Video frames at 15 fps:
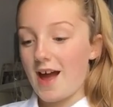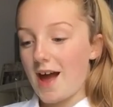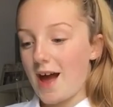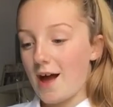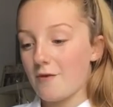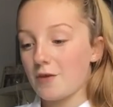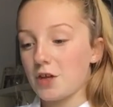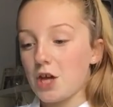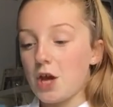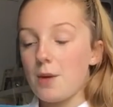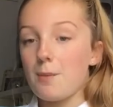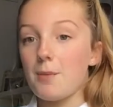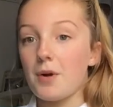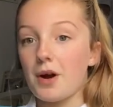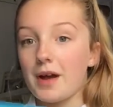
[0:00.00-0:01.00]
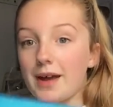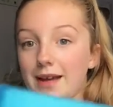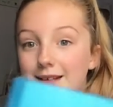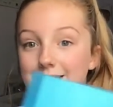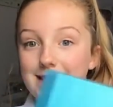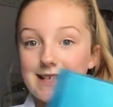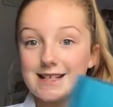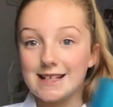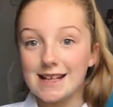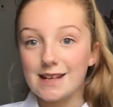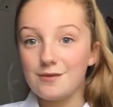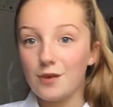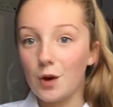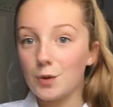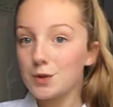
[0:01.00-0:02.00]
have my
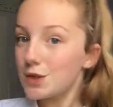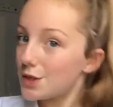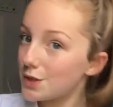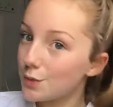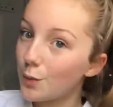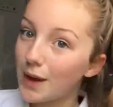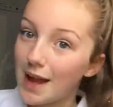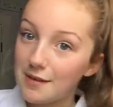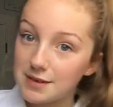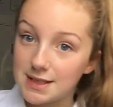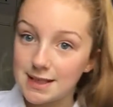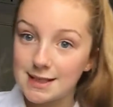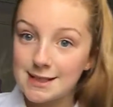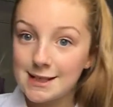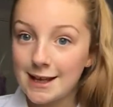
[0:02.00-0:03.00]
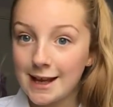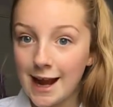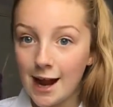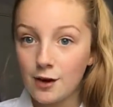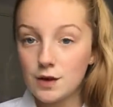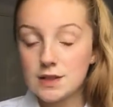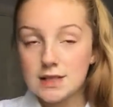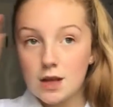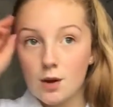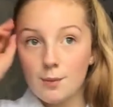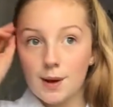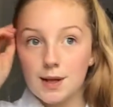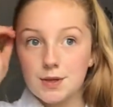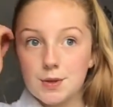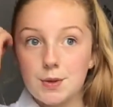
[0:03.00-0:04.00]
DT folders we have a DT carousel at
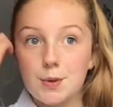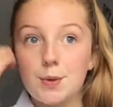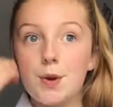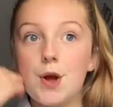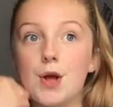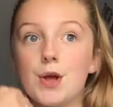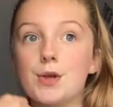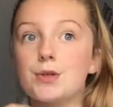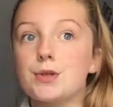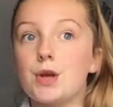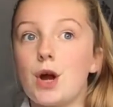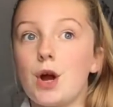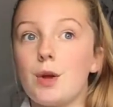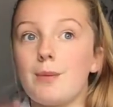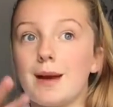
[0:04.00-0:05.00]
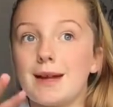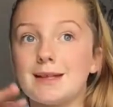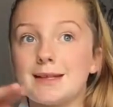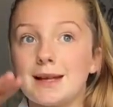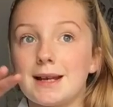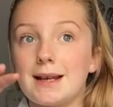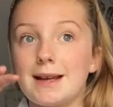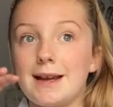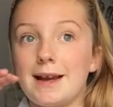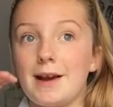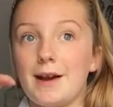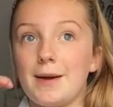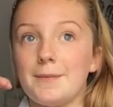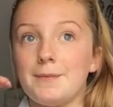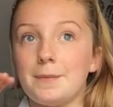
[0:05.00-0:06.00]
my school so basically
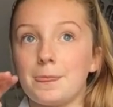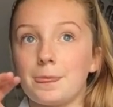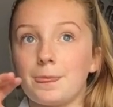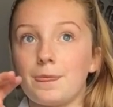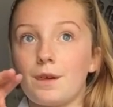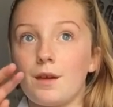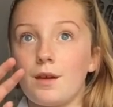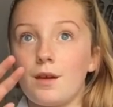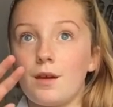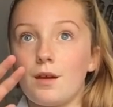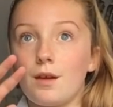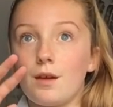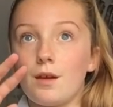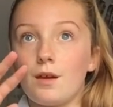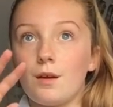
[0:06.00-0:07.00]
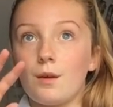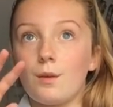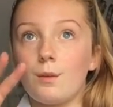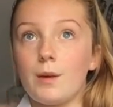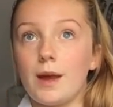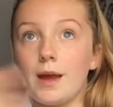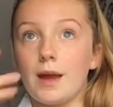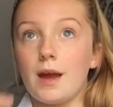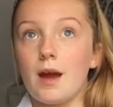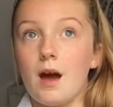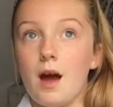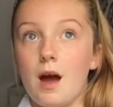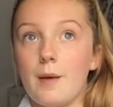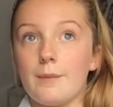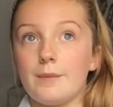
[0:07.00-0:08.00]
um, we
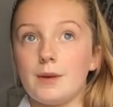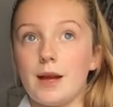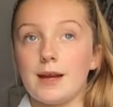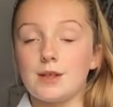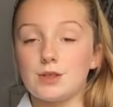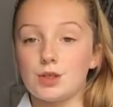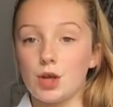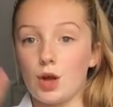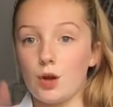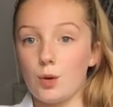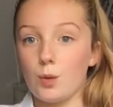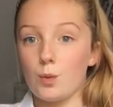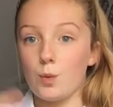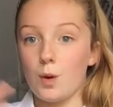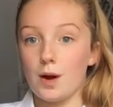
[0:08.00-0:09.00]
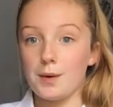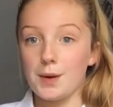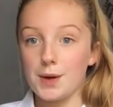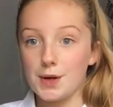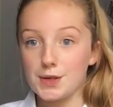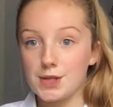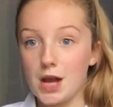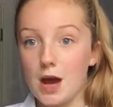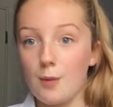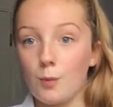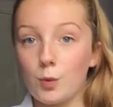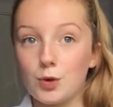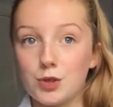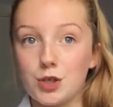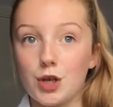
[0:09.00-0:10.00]
um, like so one
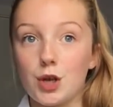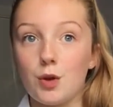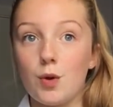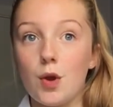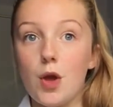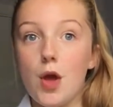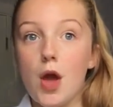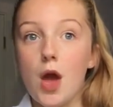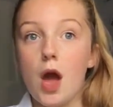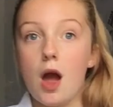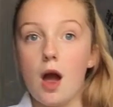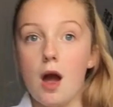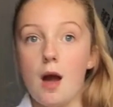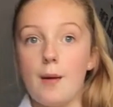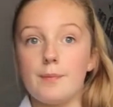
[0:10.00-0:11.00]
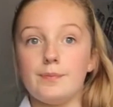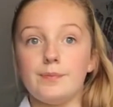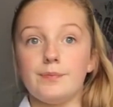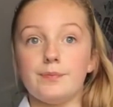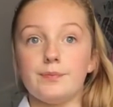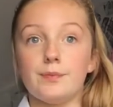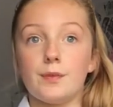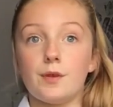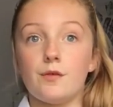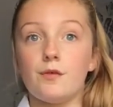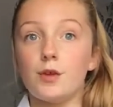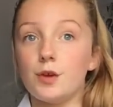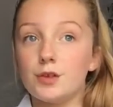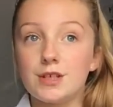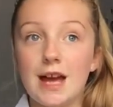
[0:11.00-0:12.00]
term will do um,
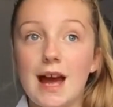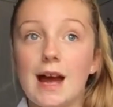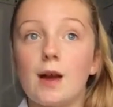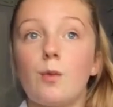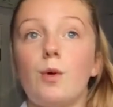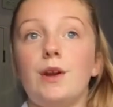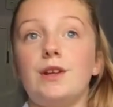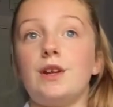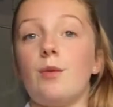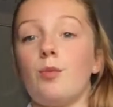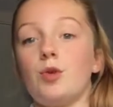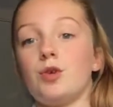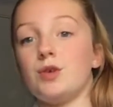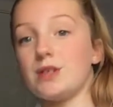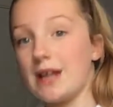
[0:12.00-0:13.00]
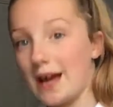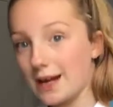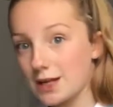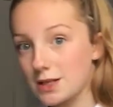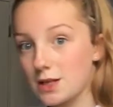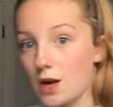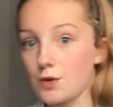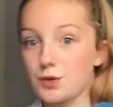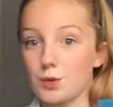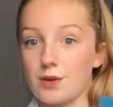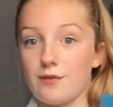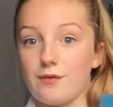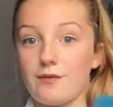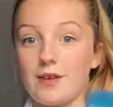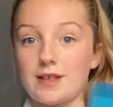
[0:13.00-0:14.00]
food tech, one time we'll do textiles or
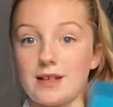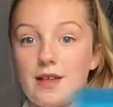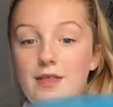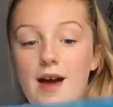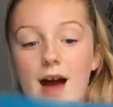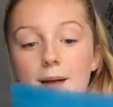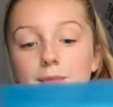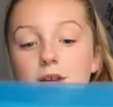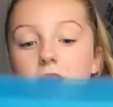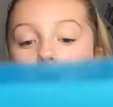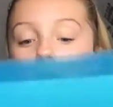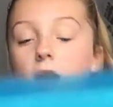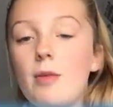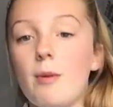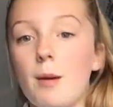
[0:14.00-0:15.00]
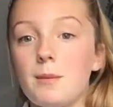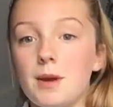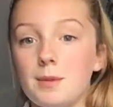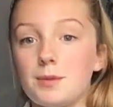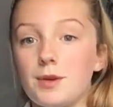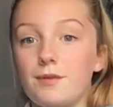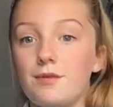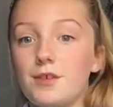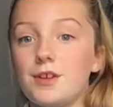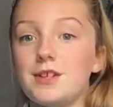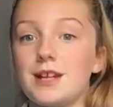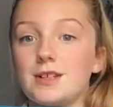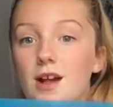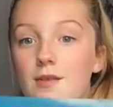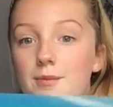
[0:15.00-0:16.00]
different things like that. At the moment I'm doing food
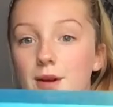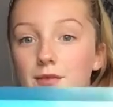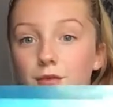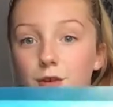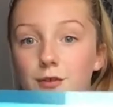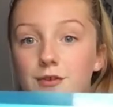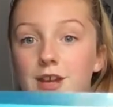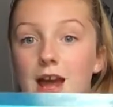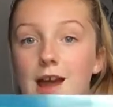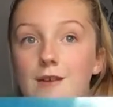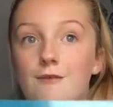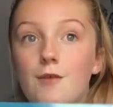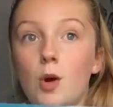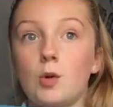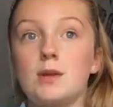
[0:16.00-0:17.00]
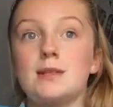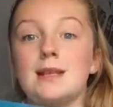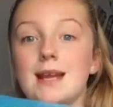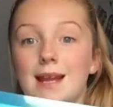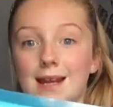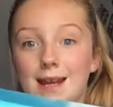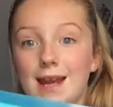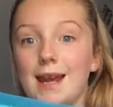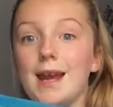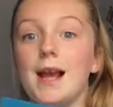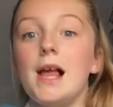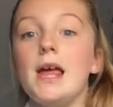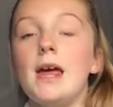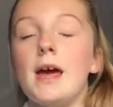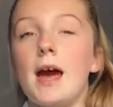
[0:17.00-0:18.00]
tech, so I have my food tech folders in here
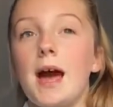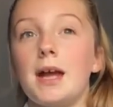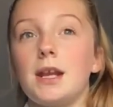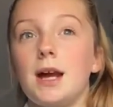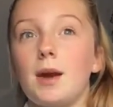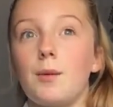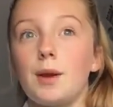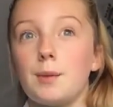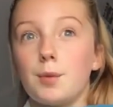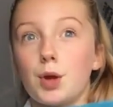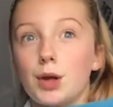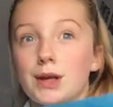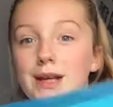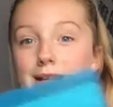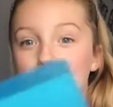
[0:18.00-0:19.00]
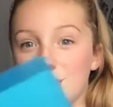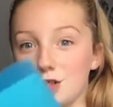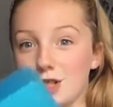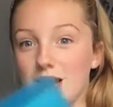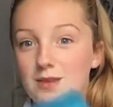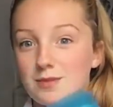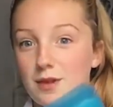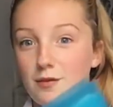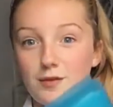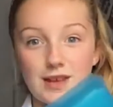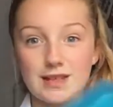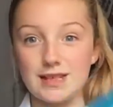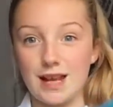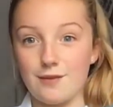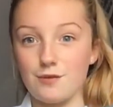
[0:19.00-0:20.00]
and like when I'm cooking it just keeps
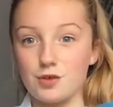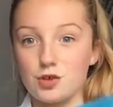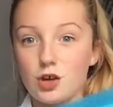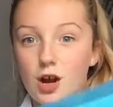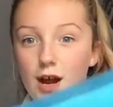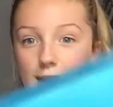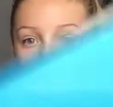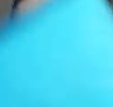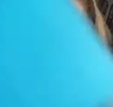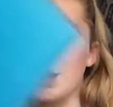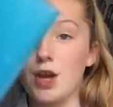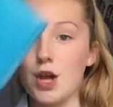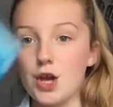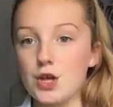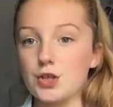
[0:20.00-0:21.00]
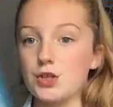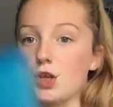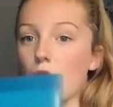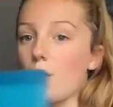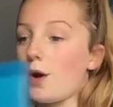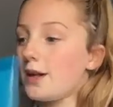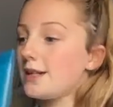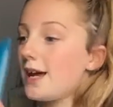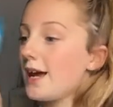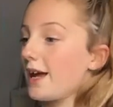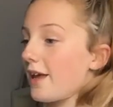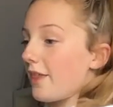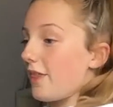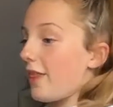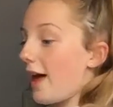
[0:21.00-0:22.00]
everything safe and dry. So I
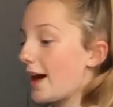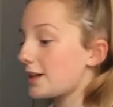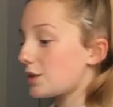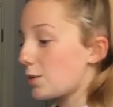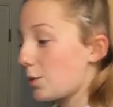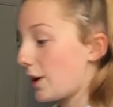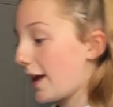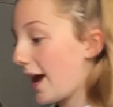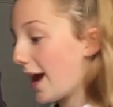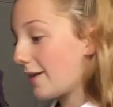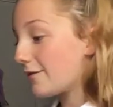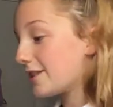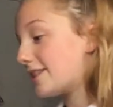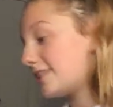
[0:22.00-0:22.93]
take that when I have